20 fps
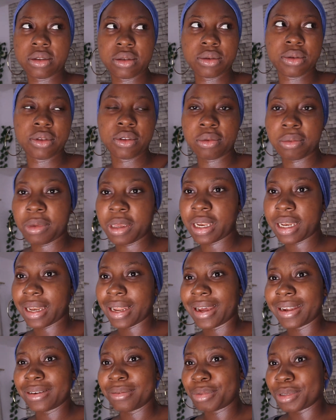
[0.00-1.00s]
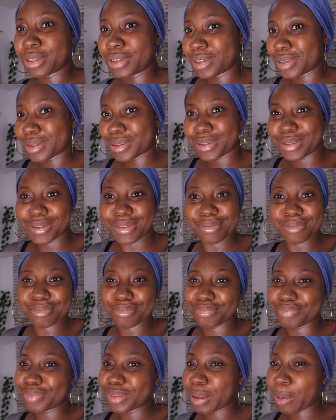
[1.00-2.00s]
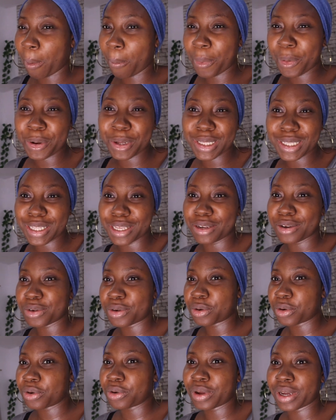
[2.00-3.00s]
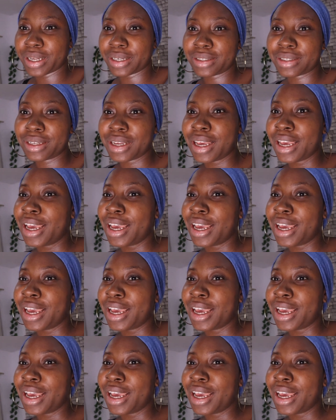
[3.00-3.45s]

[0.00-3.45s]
to the mainland because my parents stay in Ikorodu, and